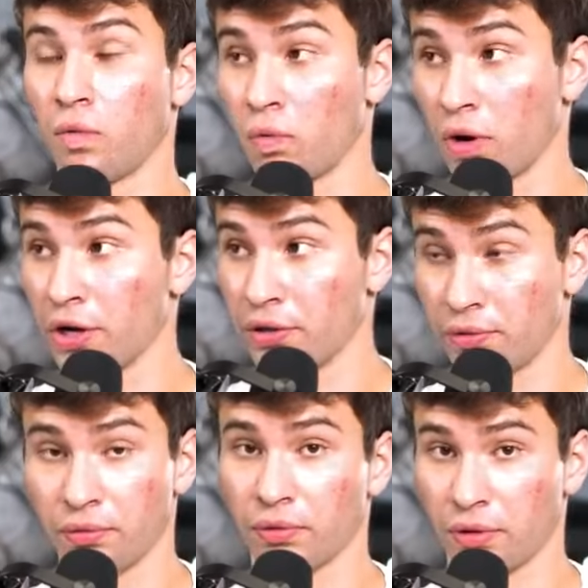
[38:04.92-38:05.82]
will run
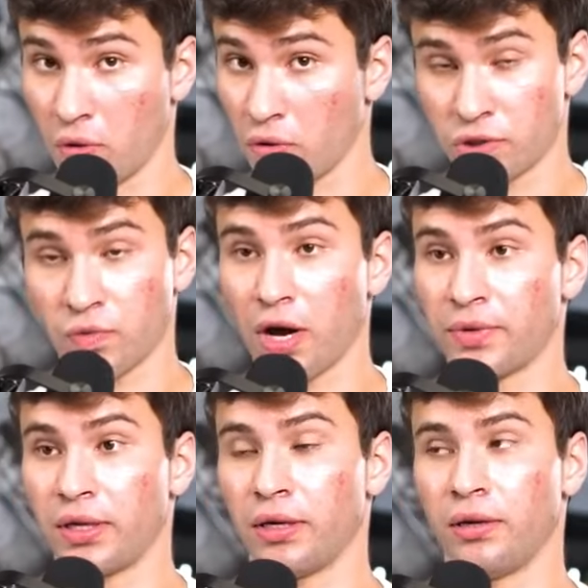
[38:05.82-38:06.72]
you the whole
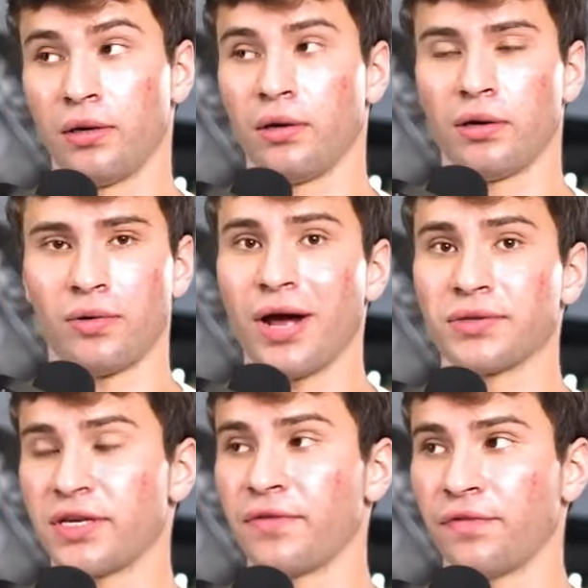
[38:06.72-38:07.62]
swap kit
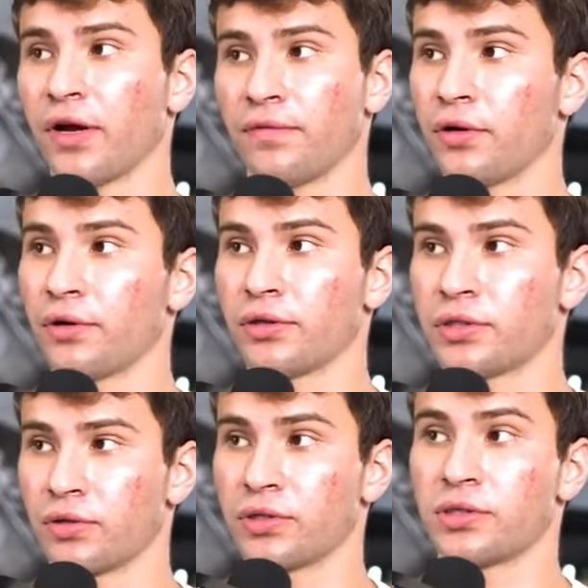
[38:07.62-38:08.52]
around 7500
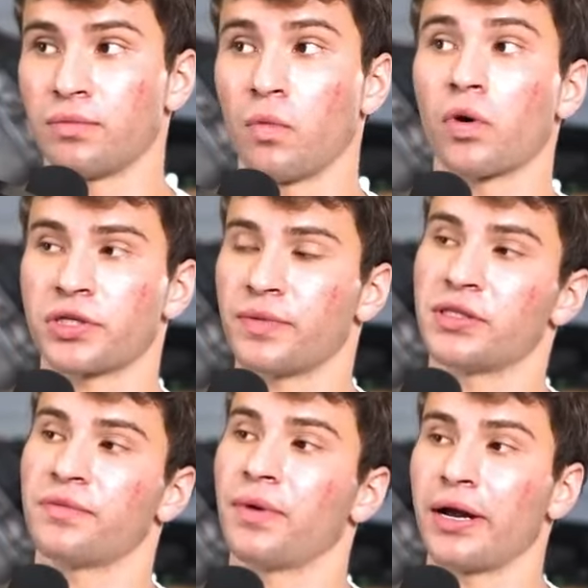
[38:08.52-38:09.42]
So it's more
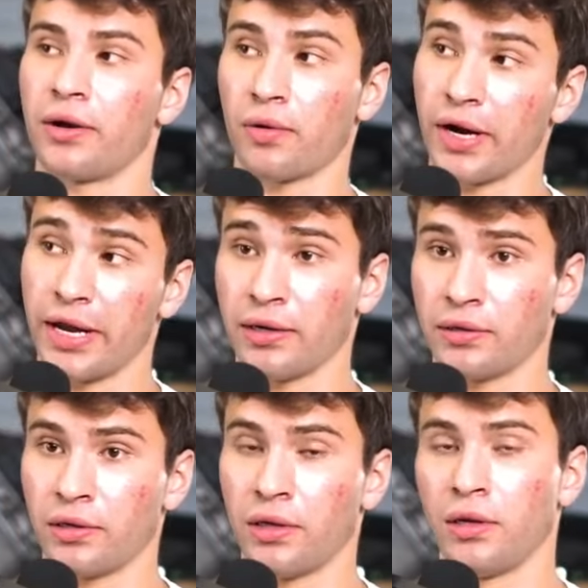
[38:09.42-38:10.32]
expensive by a
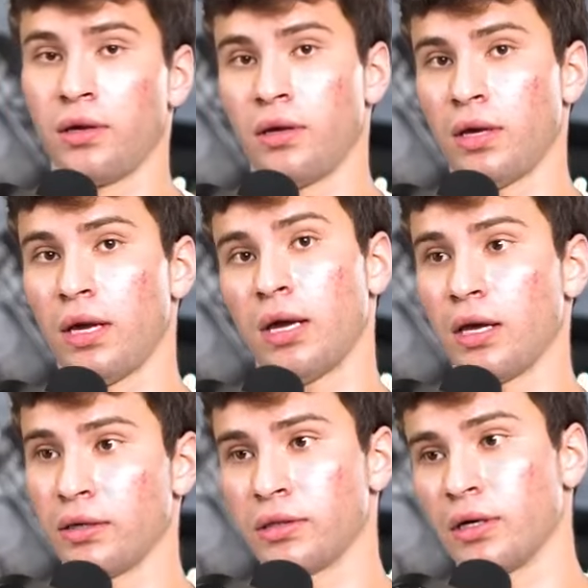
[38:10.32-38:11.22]
grand,
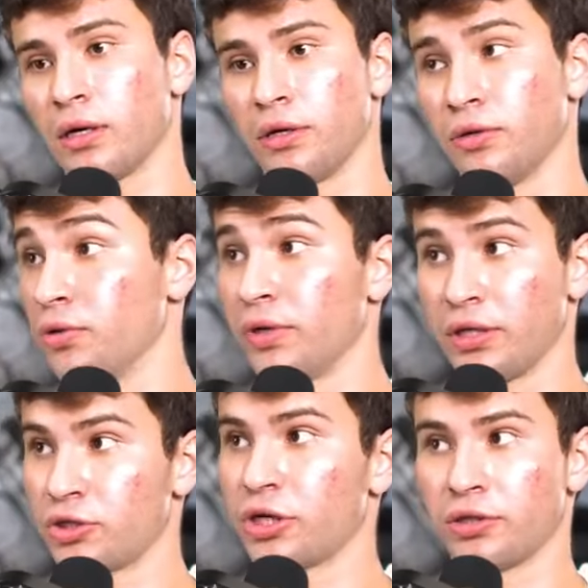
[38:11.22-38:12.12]
and uh, you do
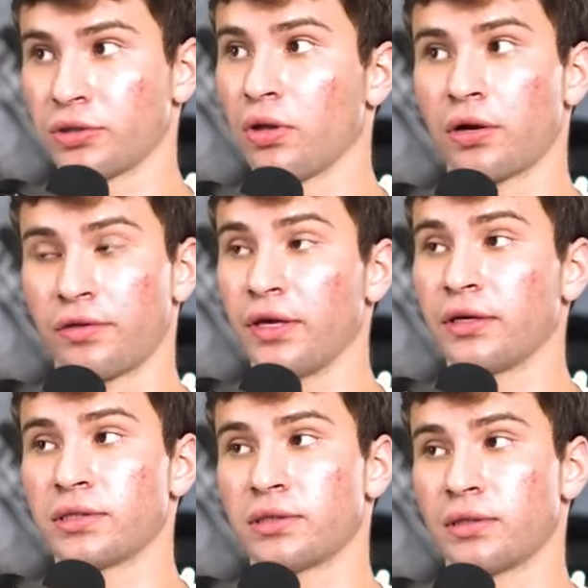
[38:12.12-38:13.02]
need to change a lot of
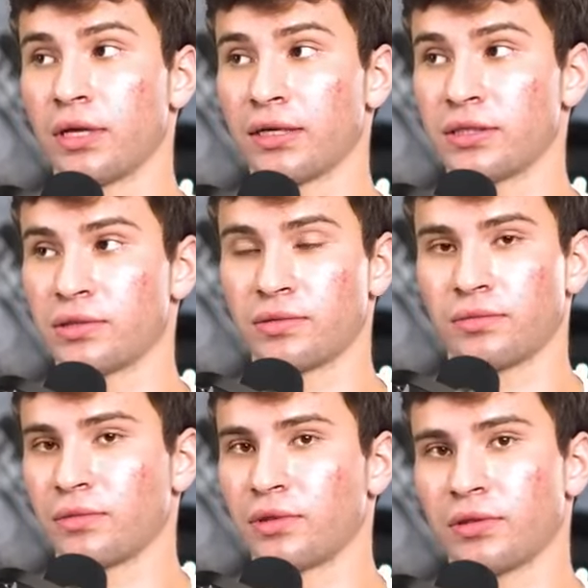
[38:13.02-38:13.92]
things. And that's,
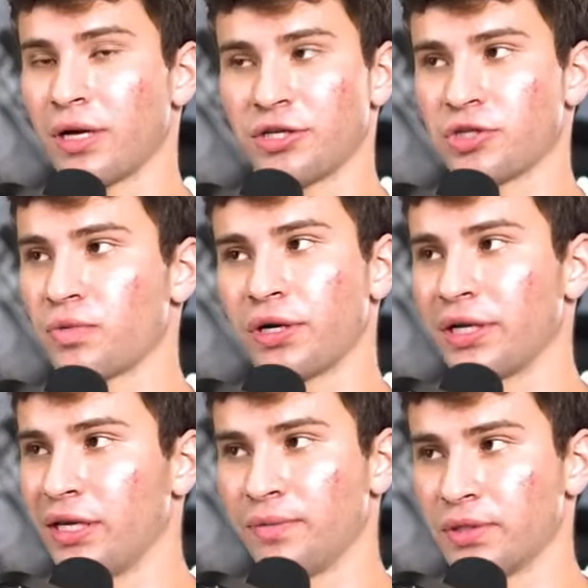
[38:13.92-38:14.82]
I just wanted
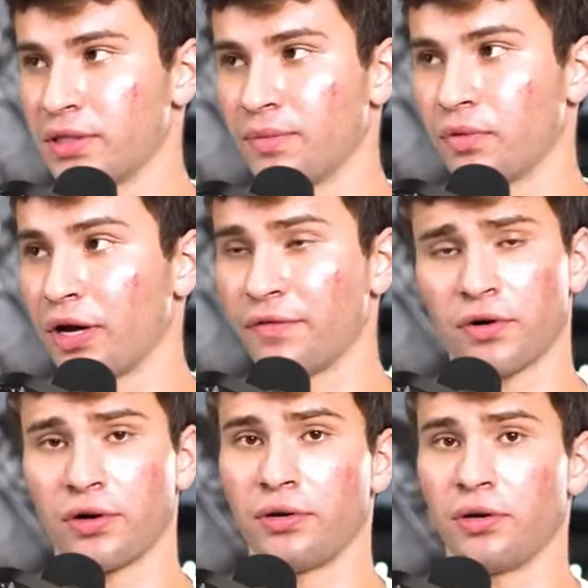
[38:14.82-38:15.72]
to keep it simple. I've
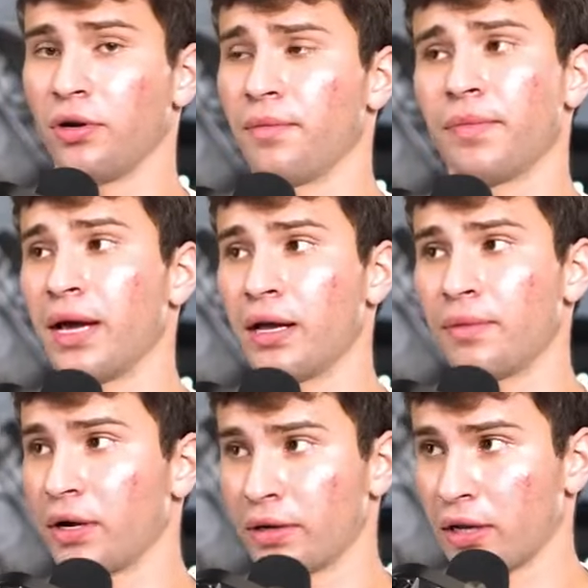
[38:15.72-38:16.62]
heard good and bad
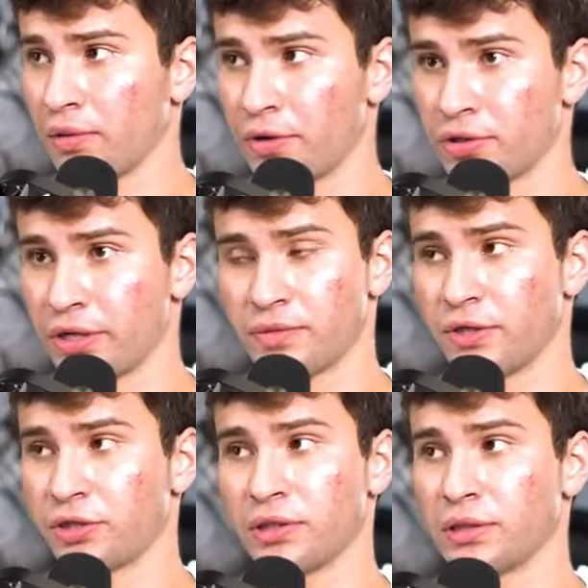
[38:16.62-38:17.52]
about Calamar
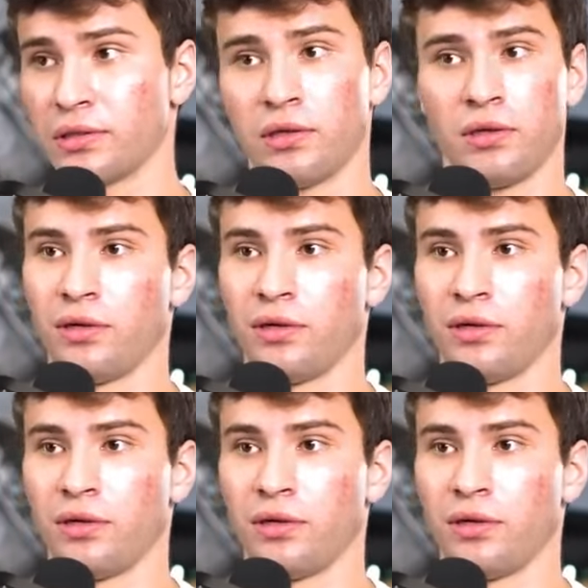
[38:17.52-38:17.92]
transmissions,